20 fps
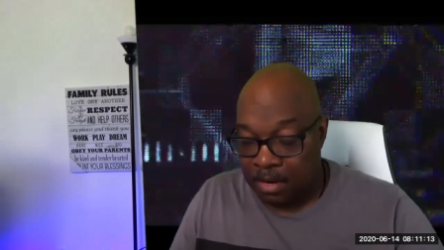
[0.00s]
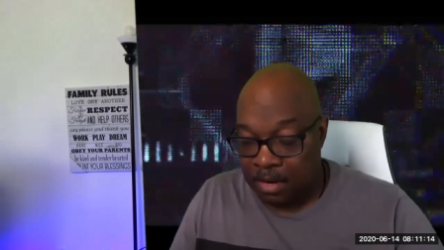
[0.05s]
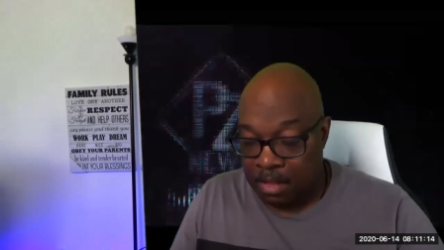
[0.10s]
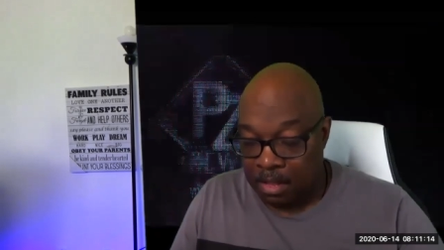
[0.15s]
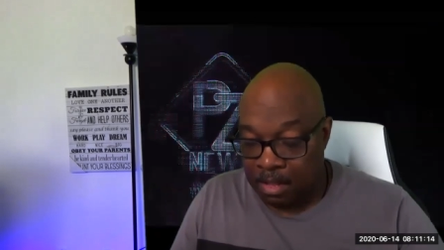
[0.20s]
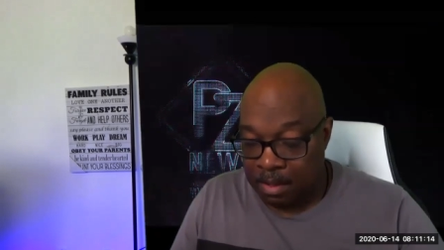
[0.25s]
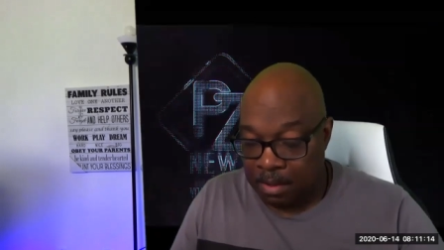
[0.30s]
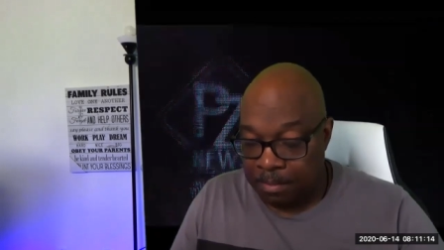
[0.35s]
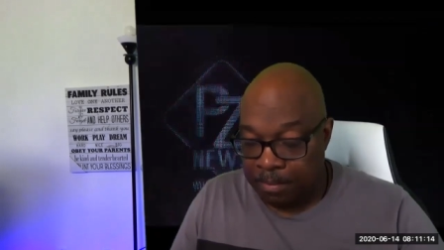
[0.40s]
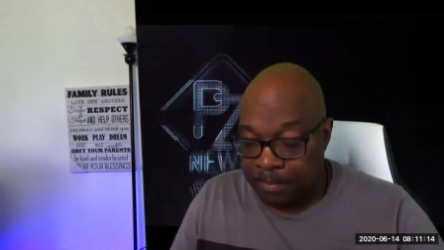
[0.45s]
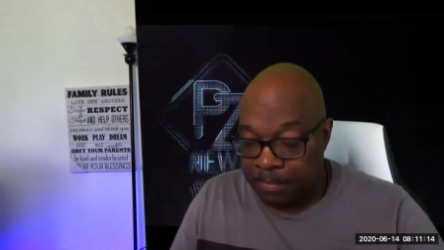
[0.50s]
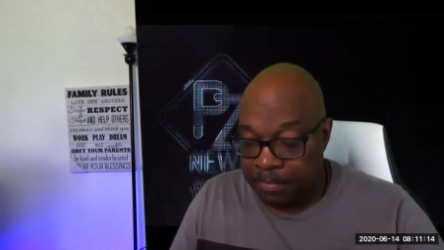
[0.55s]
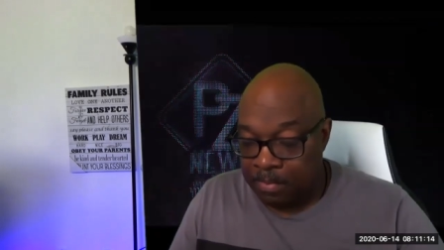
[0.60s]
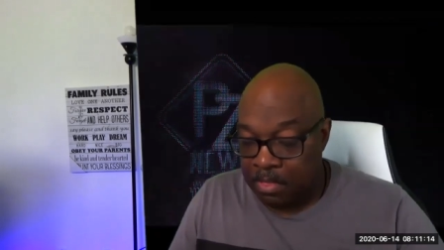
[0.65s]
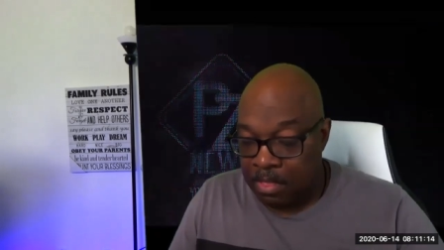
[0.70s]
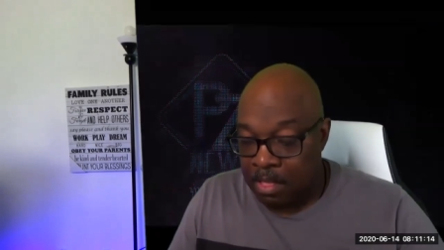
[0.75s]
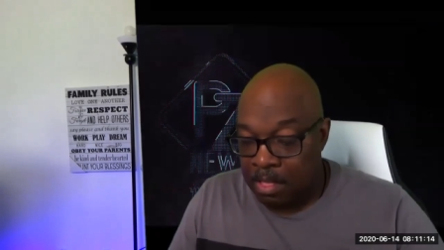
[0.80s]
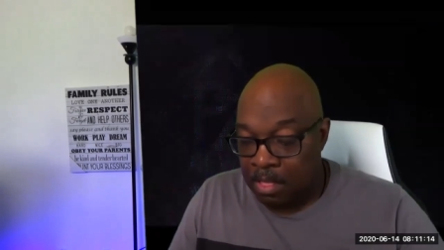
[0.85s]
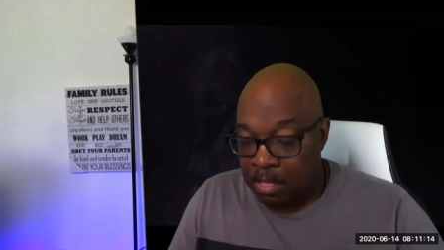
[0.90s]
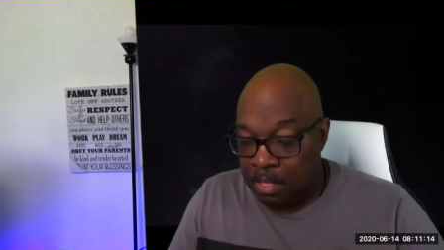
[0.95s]
Um,
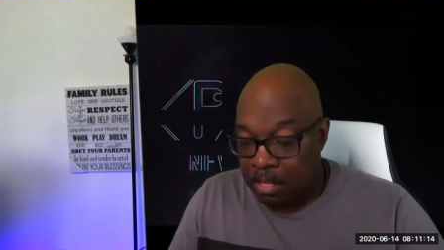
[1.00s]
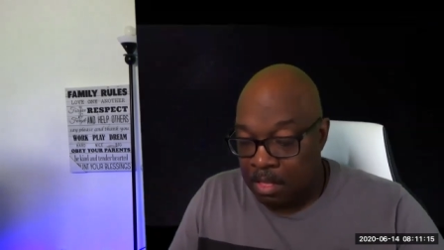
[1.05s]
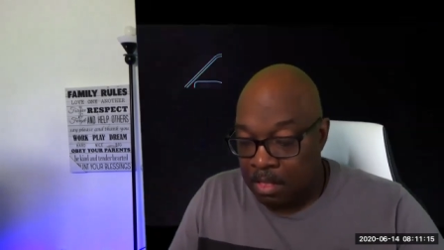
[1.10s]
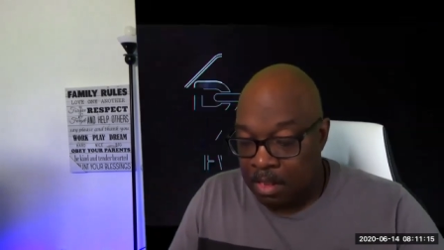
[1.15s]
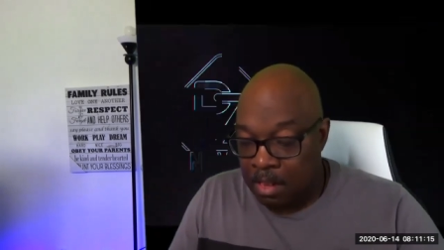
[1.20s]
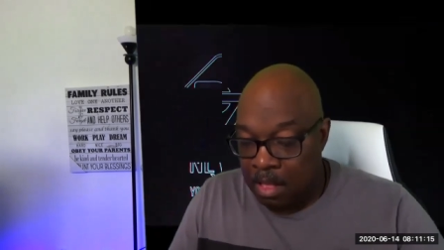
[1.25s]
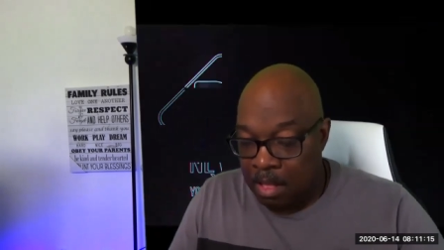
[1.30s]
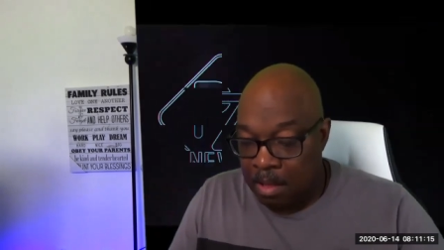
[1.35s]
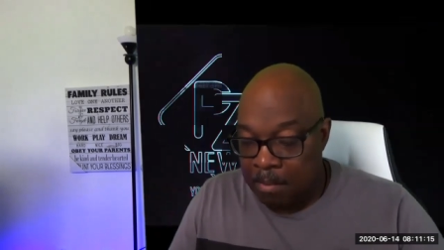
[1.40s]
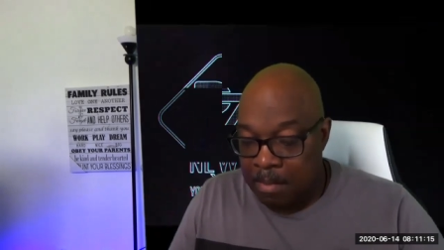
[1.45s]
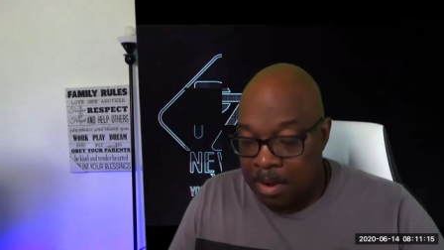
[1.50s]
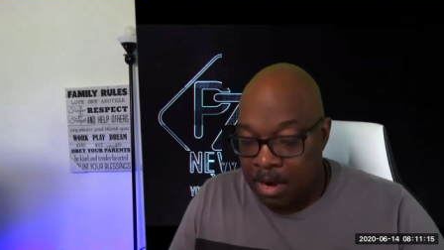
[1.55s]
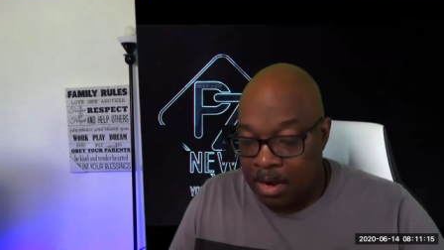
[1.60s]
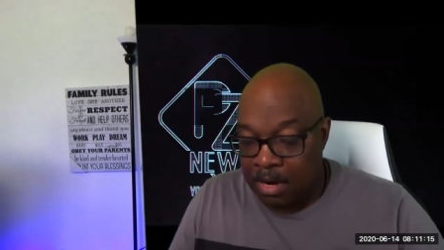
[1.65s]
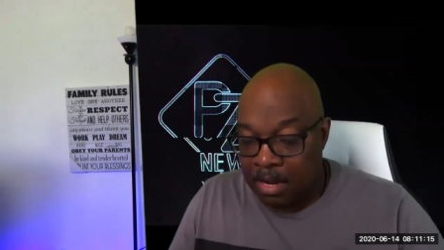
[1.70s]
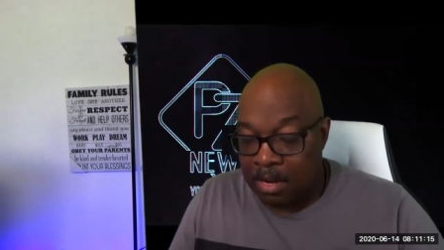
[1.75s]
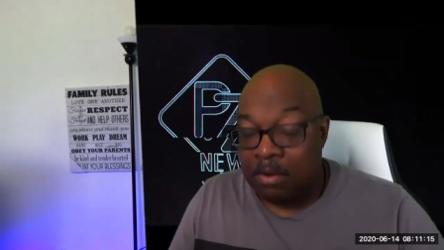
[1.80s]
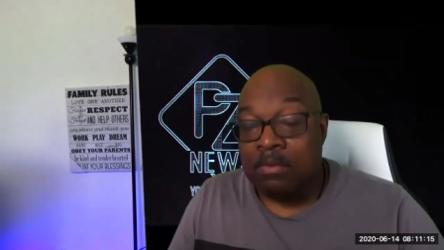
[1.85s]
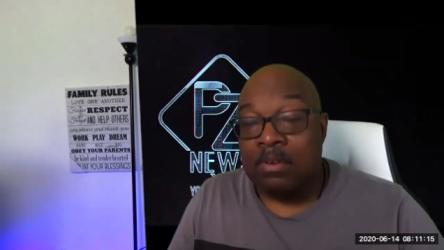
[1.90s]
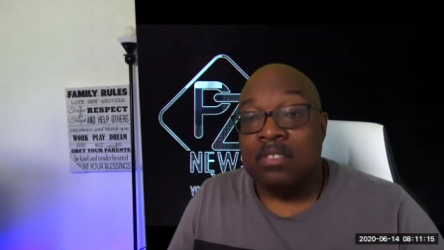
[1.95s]

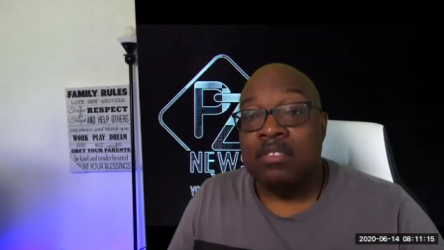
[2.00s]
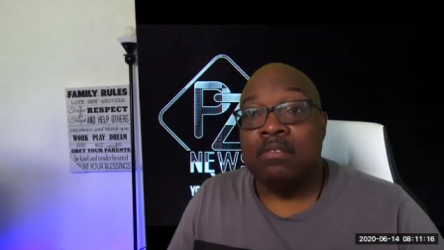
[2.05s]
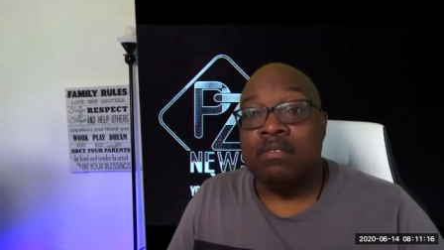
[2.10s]
America was a